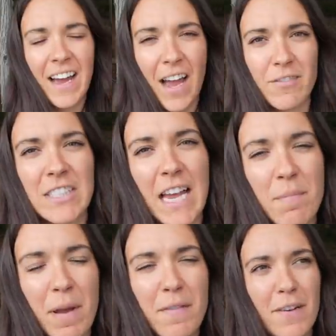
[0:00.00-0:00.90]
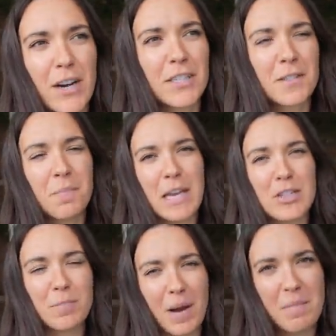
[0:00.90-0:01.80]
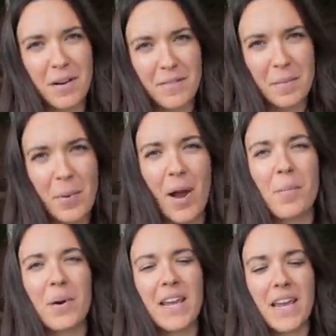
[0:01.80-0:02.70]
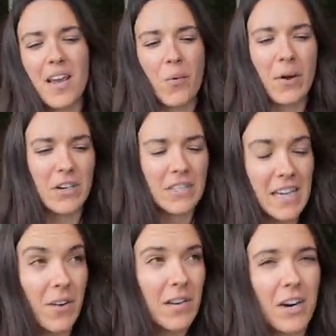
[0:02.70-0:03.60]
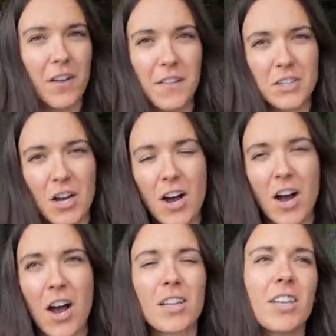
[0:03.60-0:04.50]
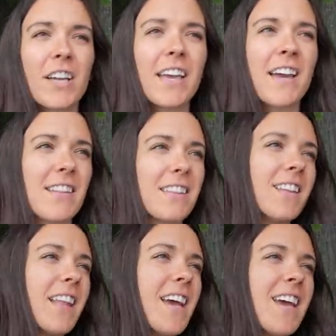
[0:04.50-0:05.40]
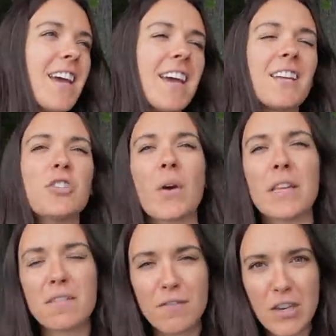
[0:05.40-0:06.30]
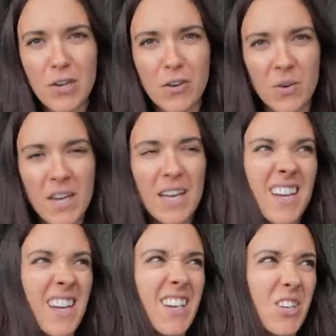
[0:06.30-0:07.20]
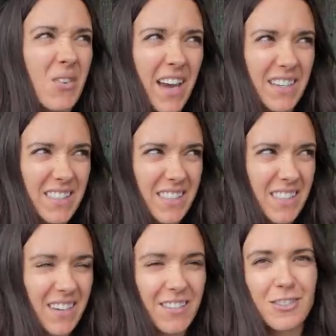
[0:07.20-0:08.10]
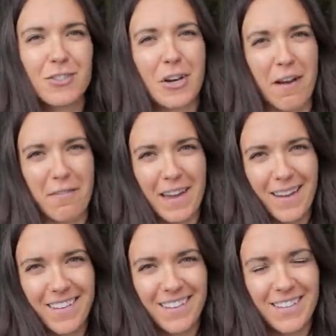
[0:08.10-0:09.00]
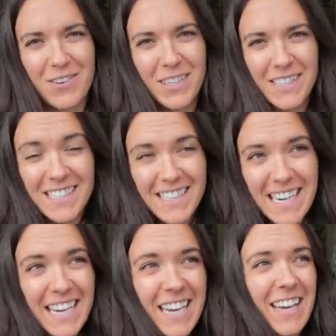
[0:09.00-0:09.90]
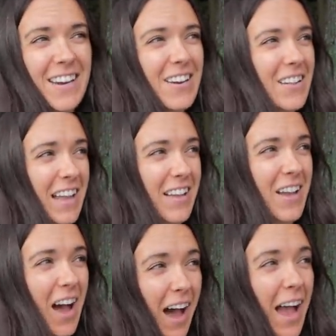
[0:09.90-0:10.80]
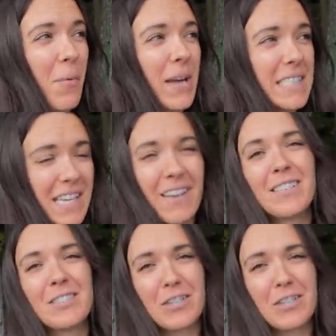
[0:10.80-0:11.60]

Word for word: I've just had my first major bummer of the property. When you're down here on the dock, looking out at the lake, enjoying the view, you get traffic. You can see like Highway 7